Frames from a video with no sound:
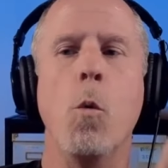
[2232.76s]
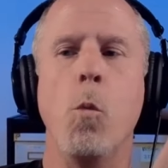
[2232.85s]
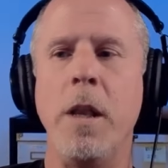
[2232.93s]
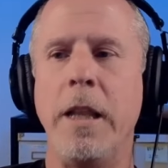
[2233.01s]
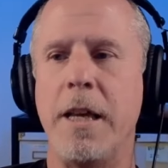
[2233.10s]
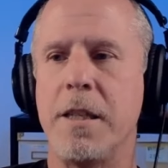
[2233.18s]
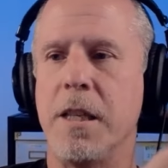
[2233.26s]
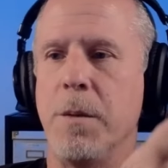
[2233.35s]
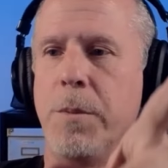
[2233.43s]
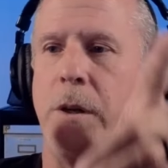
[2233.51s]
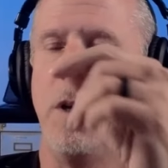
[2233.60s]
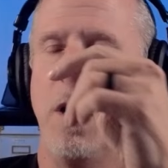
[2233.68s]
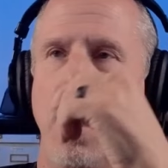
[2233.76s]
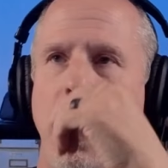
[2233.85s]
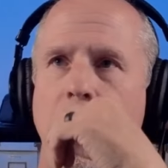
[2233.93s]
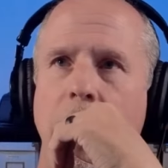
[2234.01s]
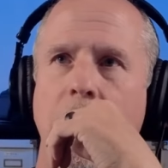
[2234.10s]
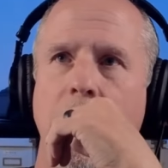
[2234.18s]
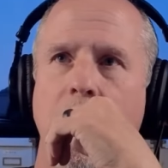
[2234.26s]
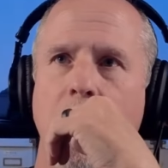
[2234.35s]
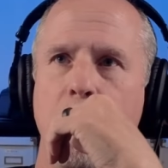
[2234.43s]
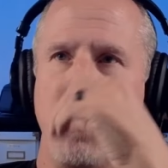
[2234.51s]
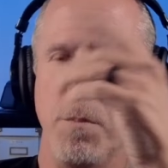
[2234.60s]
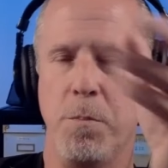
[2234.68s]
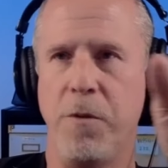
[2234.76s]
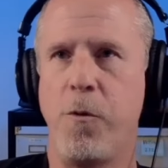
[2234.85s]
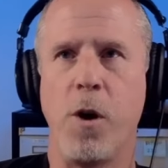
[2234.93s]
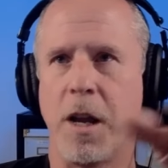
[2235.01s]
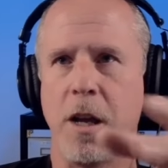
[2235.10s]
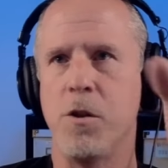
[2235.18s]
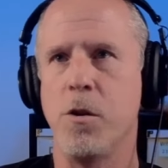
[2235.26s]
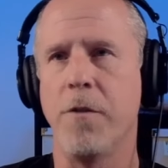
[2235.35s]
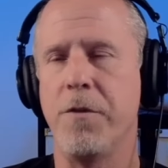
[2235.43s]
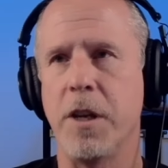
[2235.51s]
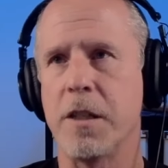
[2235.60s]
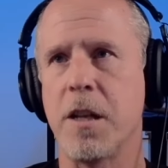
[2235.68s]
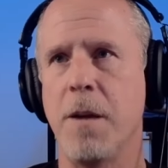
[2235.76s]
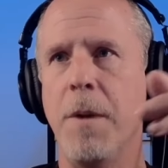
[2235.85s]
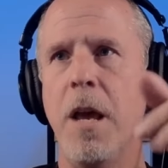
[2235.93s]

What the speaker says: One last thing, Bill. But before I cut you off next time,